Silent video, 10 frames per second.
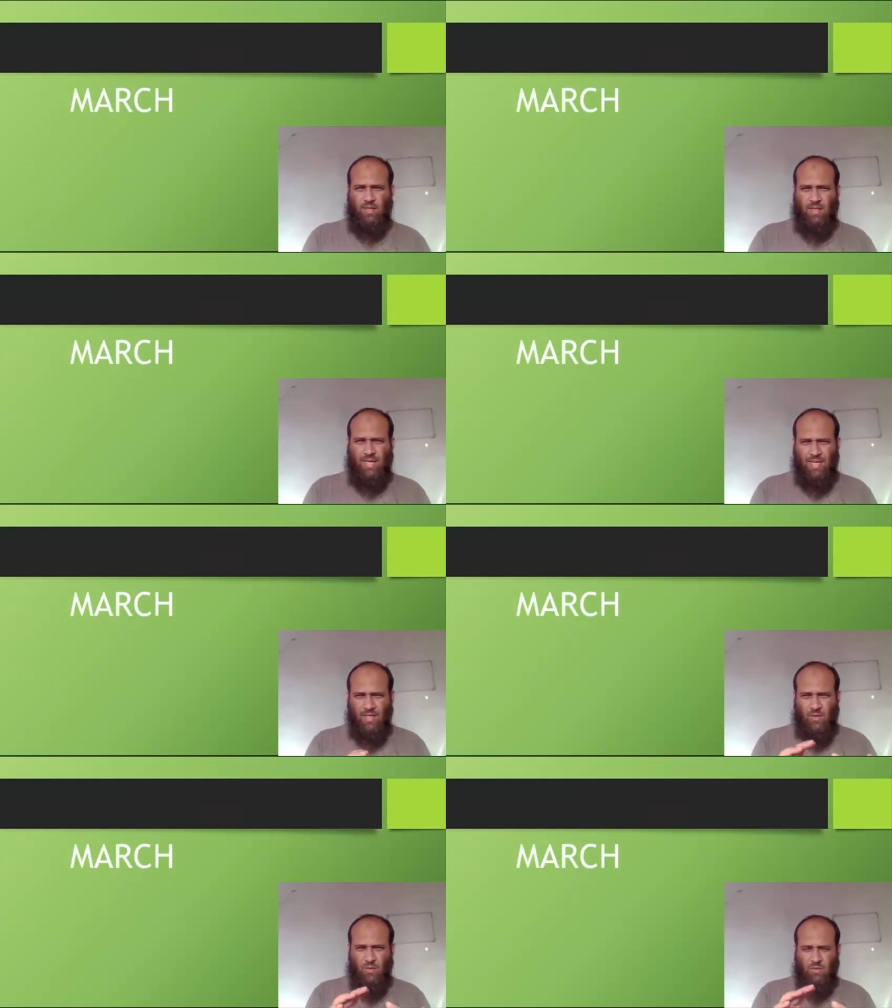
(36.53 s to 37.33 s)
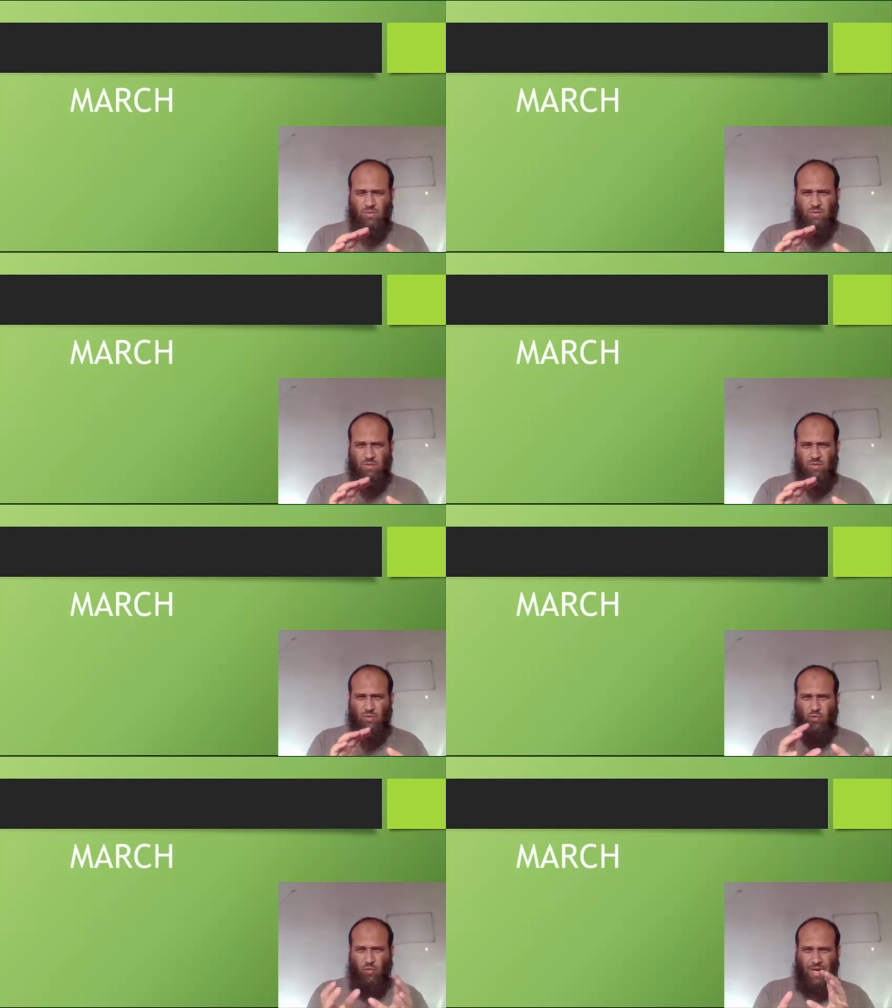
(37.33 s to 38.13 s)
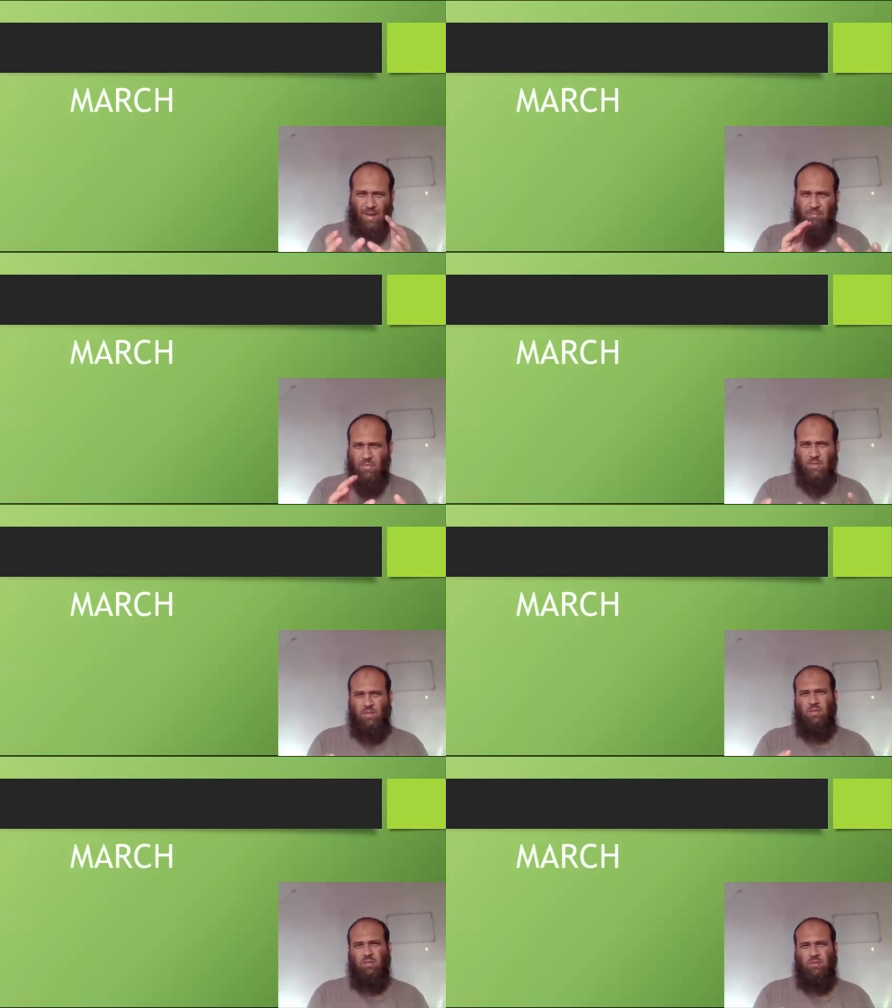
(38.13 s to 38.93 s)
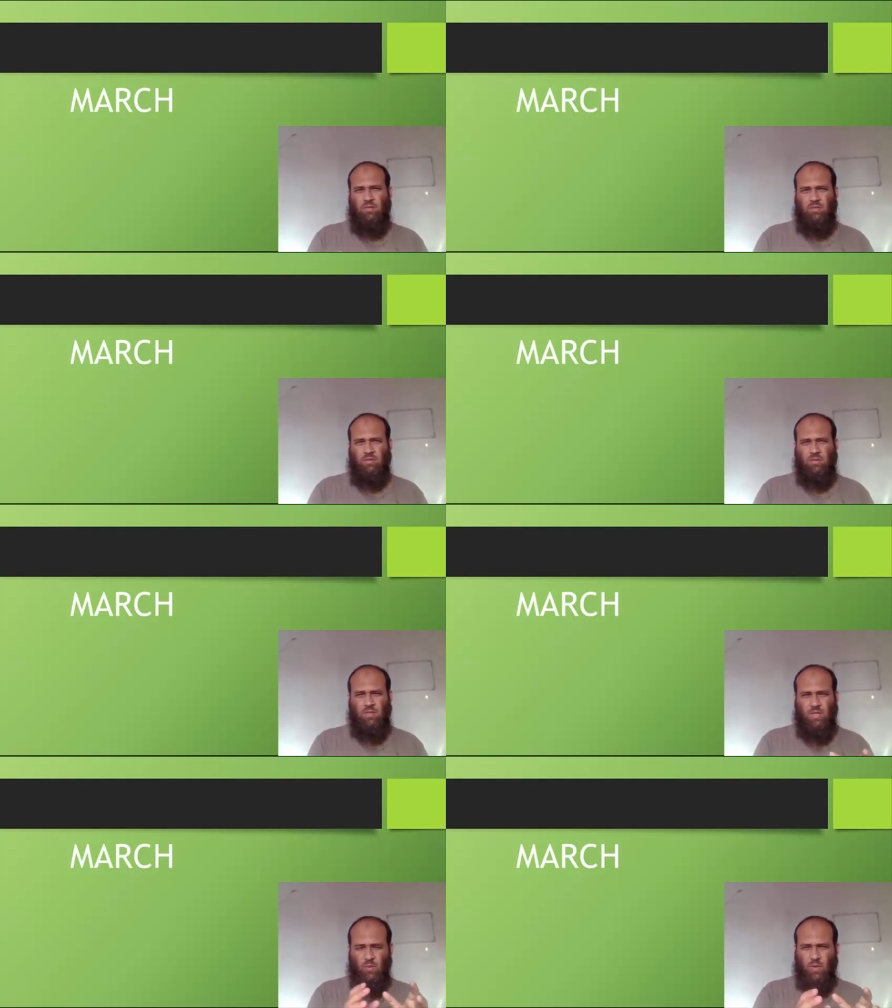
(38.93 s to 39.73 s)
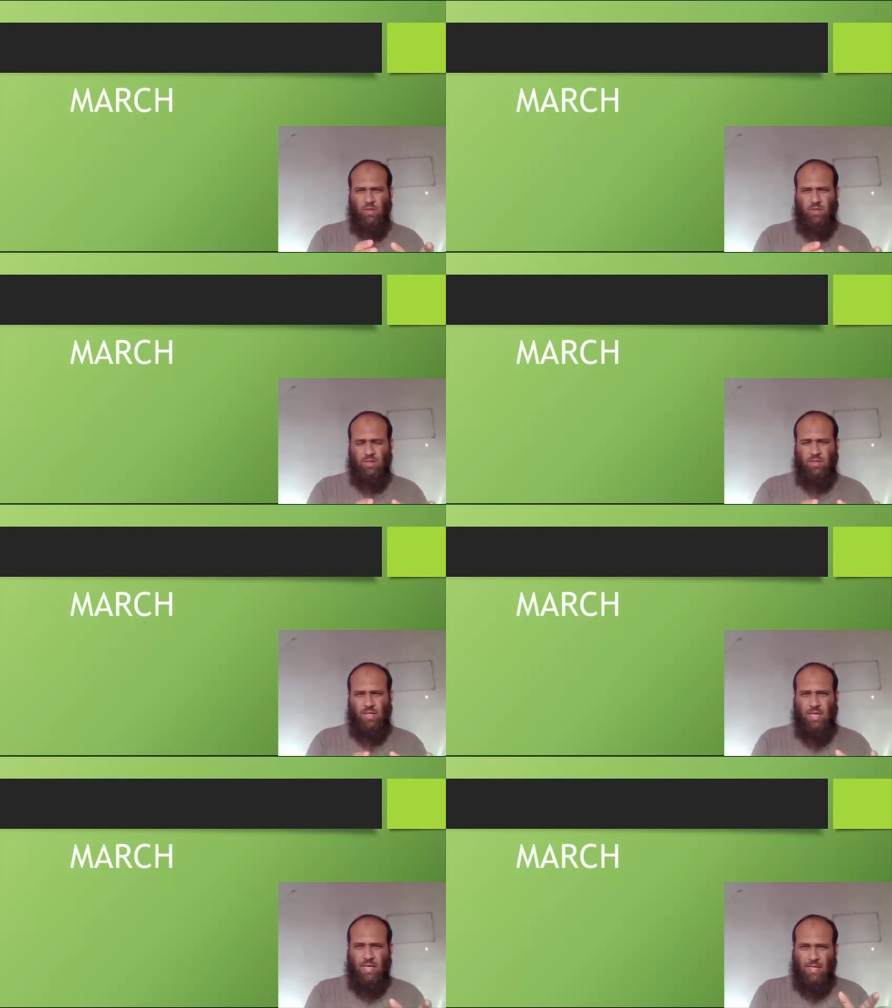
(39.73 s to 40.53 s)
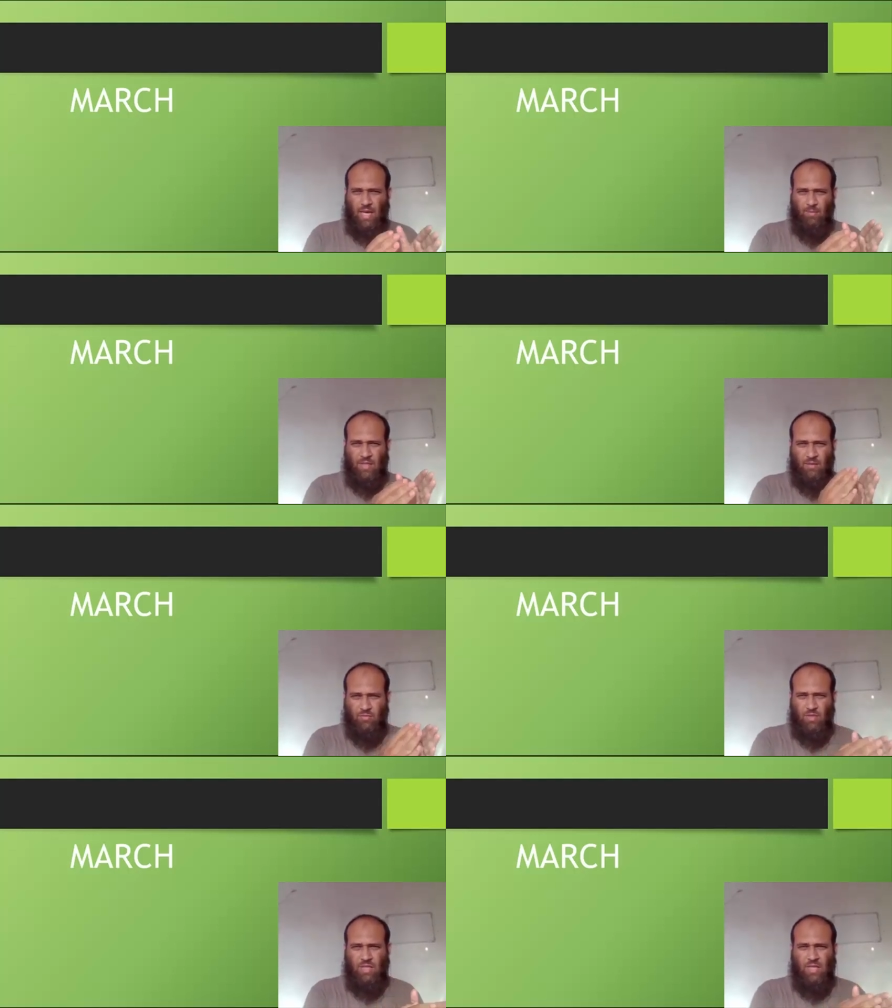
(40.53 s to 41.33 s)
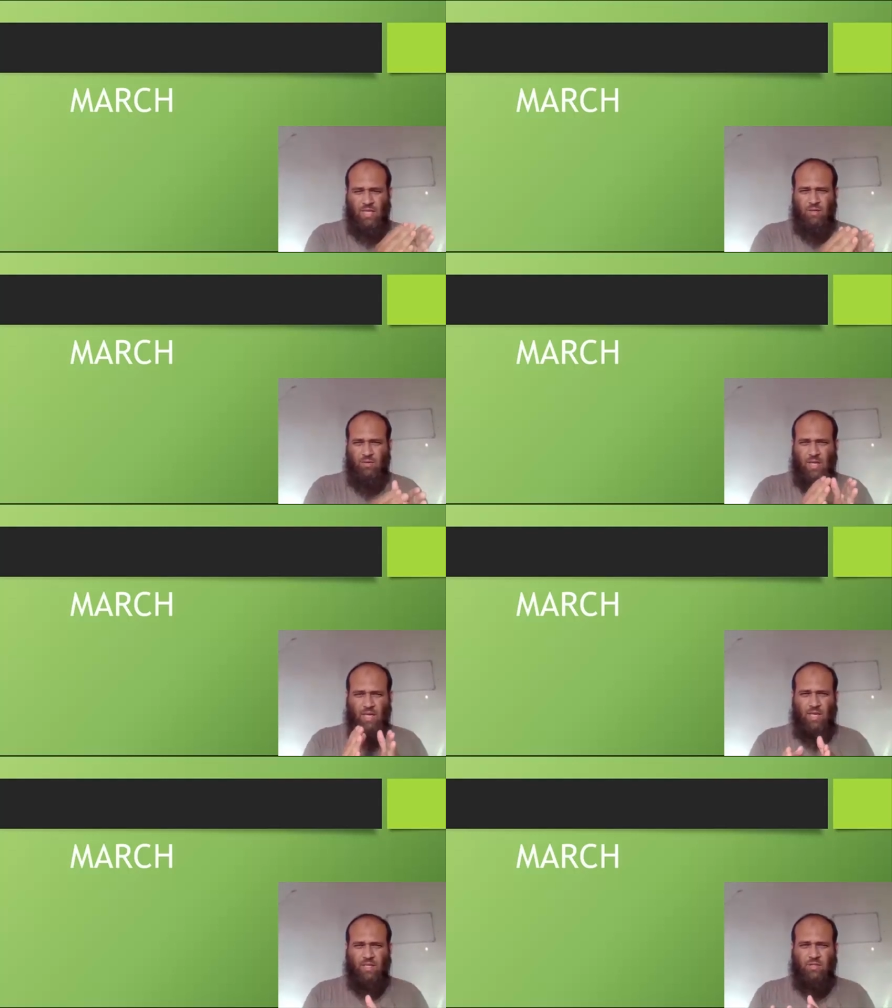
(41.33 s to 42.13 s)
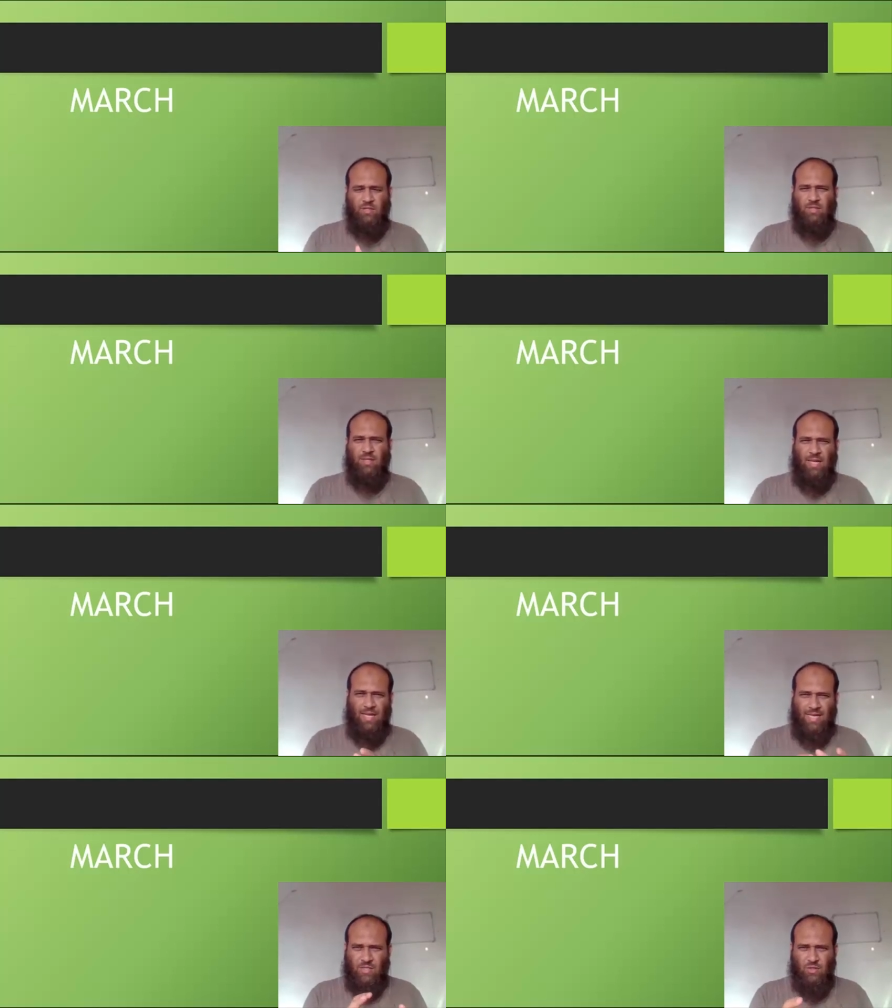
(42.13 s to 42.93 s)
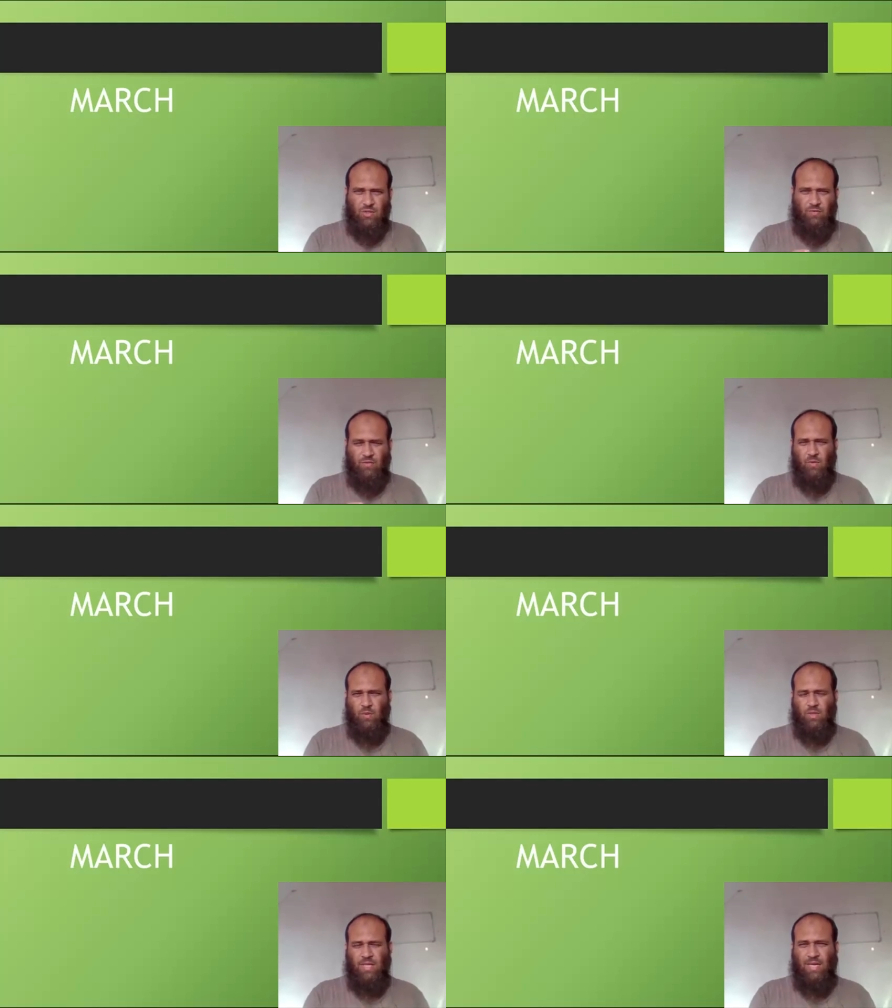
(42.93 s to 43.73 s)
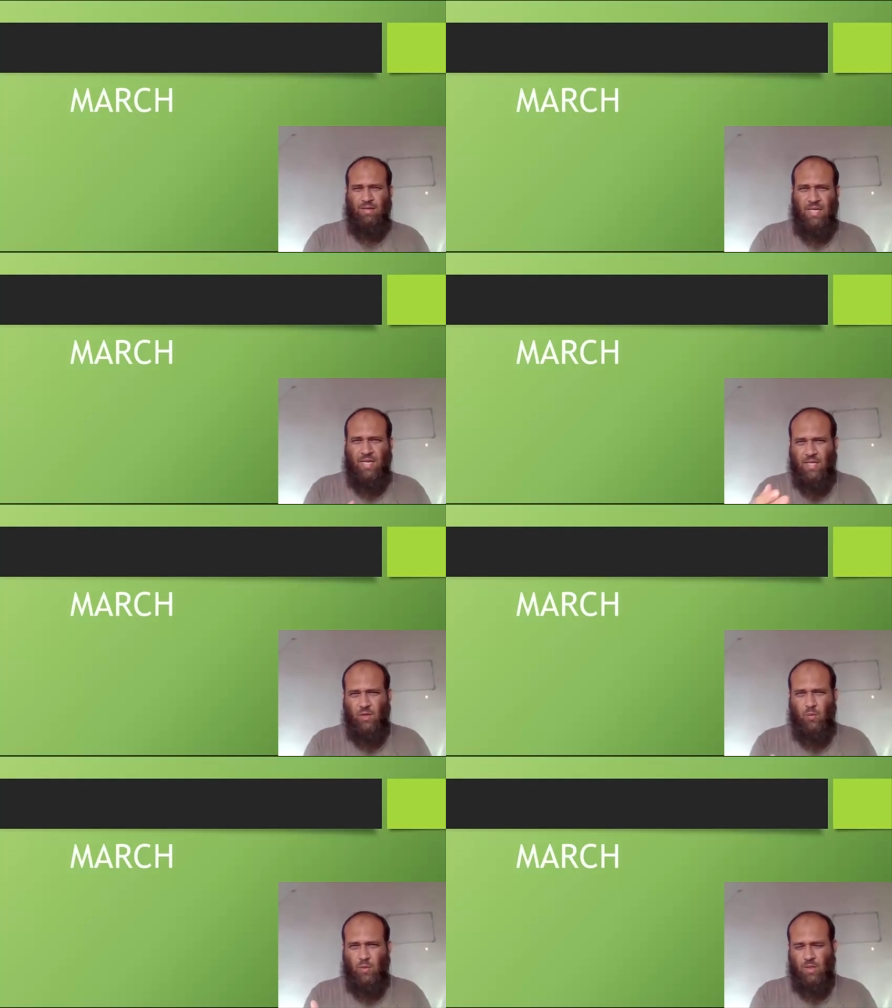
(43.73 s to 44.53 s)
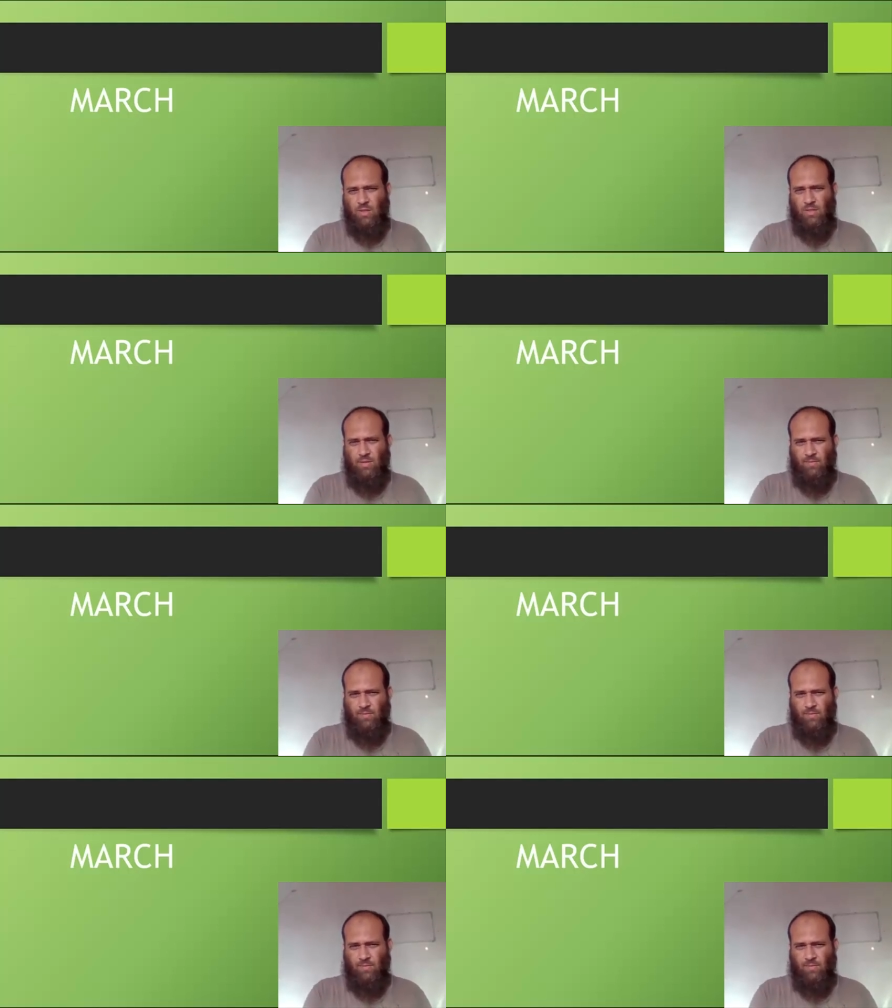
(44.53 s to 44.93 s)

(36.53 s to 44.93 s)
Can you scramble the word? I mean rearrange the letters of the word and make a new word.